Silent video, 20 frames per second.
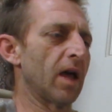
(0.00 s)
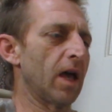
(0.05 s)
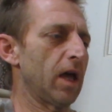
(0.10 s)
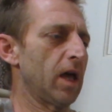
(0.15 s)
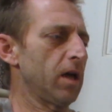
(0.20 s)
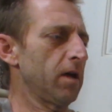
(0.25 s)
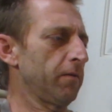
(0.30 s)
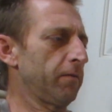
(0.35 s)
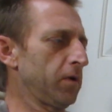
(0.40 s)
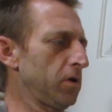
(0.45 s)

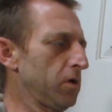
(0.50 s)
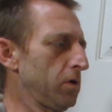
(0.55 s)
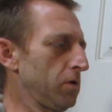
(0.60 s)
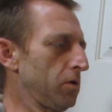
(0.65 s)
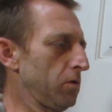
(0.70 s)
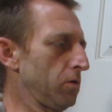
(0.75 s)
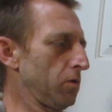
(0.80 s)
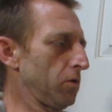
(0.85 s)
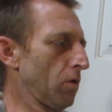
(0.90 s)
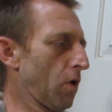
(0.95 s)
If
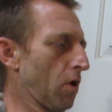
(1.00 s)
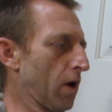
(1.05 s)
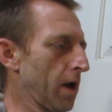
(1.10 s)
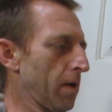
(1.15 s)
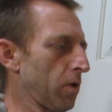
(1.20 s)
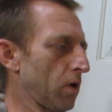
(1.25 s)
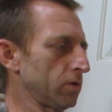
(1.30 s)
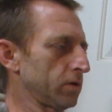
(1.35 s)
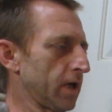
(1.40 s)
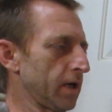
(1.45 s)
you are a
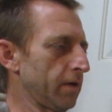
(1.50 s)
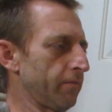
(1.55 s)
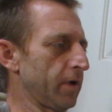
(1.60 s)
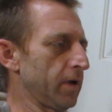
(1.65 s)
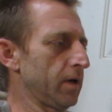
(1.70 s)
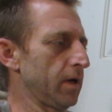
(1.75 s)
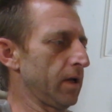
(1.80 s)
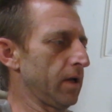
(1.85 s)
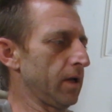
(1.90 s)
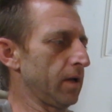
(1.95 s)
pro se
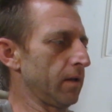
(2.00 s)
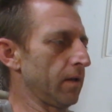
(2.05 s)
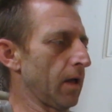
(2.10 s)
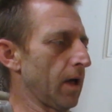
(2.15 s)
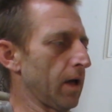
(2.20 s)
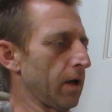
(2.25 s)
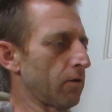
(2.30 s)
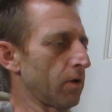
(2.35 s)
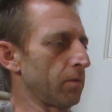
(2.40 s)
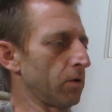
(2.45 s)
defendant in
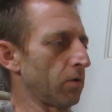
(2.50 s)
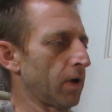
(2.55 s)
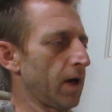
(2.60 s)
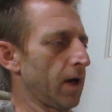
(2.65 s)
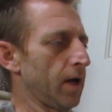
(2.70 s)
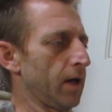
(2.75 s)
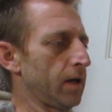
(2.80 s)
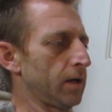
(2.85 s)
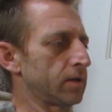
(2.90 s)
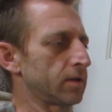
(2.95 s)
a criminal
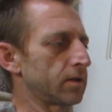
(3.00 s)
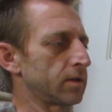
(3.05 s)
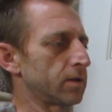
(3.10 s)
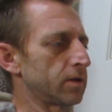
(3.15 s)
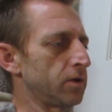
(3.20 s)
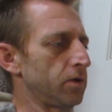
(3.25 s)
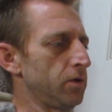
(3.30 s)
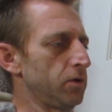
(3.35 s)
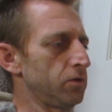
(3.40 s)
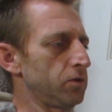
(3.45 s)
case,
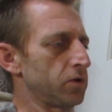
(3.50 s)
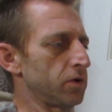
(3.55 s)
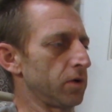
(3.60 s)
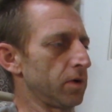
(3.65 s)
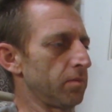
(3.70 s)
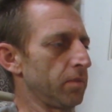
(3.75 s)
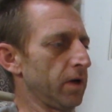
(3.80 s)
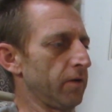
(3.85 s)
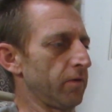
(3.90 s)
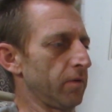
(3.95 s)
you
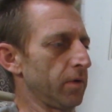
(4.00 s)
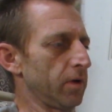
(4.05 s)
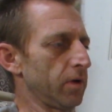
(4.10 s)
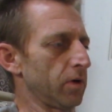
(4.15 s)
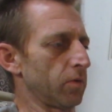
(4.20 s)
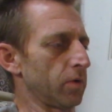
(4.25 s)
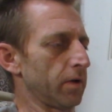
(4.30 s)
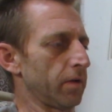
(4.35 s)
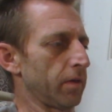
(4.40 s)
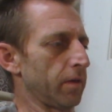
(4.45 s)
should be
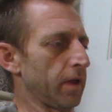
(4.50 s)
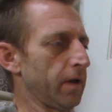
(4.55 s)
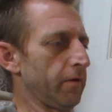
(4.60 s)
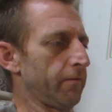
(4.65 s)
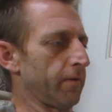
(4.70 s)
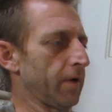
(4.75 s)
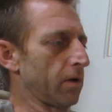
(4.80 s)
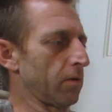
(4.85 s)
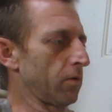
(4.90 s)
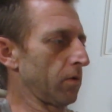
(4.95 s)
familiar with the
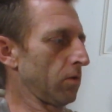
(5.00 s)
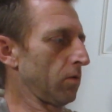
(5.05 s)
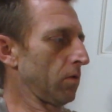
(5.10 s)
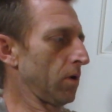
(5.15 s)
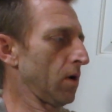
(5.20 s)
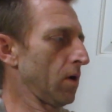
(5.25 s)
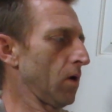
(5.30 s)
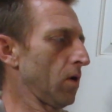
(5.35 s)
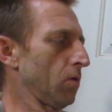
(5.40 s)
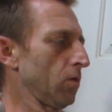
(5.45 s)
federal
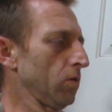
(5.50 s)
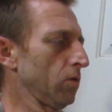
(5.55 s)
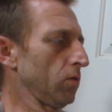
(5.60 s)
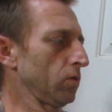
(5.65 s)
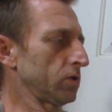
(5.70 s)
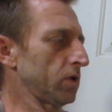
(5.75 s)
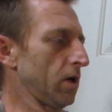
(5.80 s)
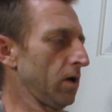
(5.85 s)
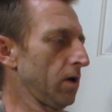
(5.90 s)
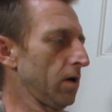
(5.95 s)

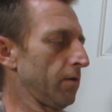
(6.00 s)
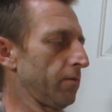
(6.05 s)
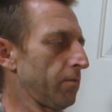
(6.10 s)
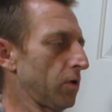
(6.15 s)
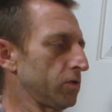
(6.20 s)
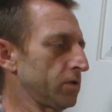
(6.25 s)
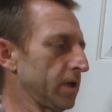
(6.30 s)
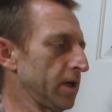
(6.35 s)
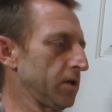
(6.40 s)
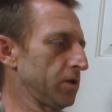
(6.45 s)
rules of
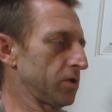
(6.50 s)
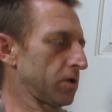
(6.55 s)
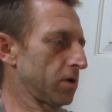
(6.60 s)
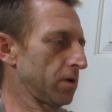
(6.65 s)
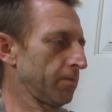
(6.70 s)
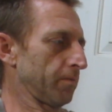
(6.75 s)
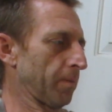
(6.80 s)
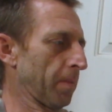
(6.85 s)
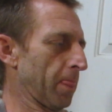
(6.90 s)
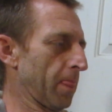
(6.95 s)

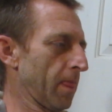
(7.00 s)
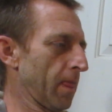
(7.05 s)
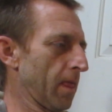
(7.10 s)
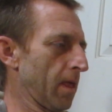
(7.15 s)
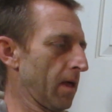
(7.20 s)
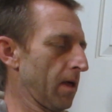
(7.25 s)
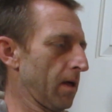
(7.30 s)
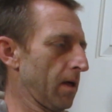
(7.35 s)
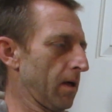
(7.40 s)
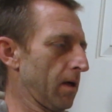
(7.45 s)
procedure
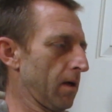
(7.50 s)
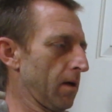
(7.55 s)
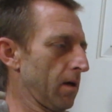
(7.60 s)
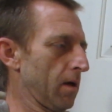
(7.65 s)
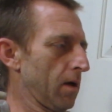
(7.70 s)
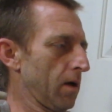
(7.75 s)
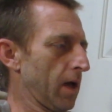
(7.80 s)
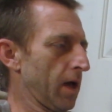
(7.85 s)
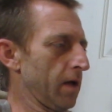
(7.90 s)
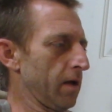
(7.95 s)

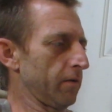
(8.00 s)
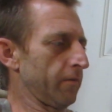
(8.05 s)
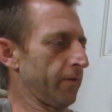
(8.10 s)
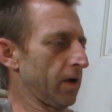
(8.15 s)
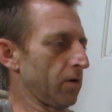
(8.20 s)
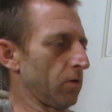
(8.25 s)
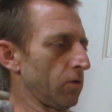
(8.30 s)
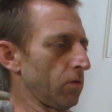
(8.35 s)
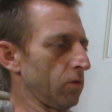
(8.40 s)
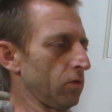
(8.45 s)
and
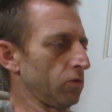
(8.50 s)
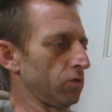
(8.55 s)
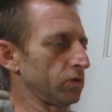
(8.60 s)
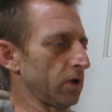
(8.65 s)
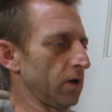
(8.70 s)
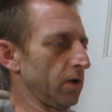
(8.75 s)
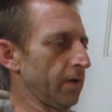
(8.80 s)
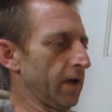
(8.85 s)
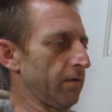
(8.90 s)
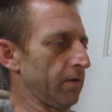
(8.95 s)
federal rules
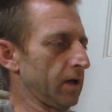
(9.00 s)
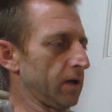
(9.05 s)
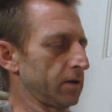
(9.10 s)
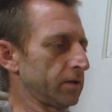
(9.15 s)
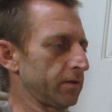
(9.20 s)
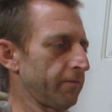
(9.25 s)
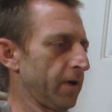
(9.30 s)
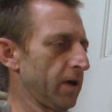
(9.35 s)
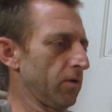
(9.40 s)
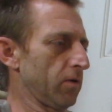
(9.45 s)
of
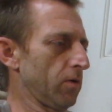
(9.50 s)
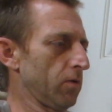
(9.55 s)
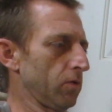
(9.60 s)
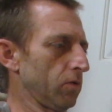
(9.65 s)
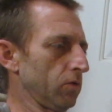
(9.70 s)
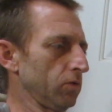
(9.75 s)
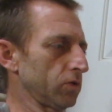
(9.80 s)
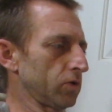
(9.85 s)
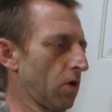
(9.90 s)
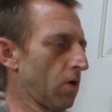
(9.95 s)
evidence. Federal
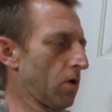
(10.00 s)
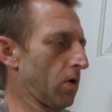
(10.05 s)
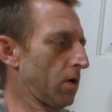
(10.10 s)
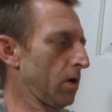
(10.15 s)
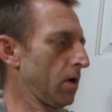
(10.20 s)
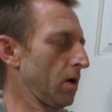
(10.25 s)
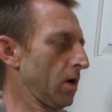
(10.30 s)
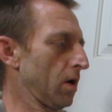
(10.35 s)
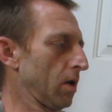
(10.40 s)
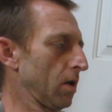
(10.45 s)
rules are
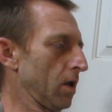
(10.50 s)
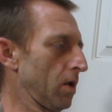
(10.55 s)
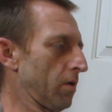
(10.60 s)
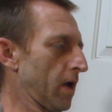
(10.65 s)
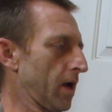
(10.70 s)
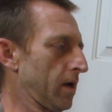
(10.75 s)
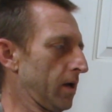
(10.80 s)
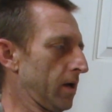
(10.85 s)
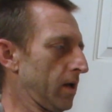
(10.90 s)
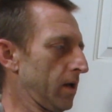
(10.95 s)

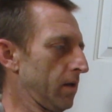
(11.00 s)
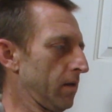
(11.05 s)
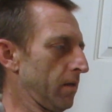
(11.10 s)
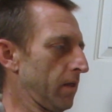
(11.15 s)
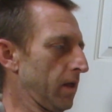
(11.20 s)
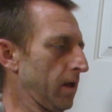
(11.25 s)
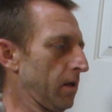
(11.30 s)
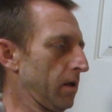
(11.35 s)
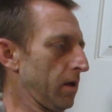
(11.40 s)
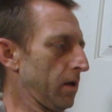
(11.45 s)
located in
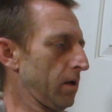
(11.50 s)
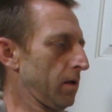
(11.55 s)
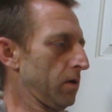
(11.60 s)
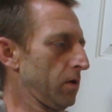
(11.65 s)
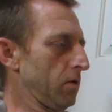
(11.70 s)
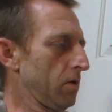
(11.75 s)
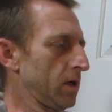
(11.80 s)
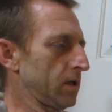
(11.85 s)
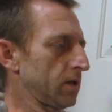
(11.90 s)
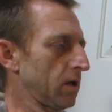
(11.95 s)
the
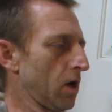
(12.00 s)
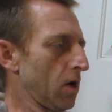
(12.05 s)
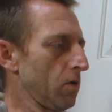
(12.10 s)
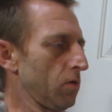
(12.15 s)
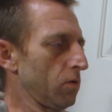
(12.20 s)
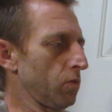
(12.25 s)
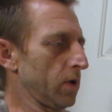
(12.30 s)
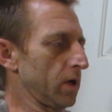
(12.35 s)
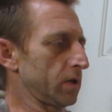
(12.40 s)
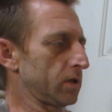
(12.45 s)
U.S.
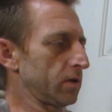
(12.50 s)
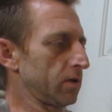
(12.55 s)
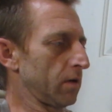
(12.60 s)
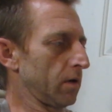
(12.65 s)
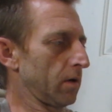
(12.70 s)
Code, which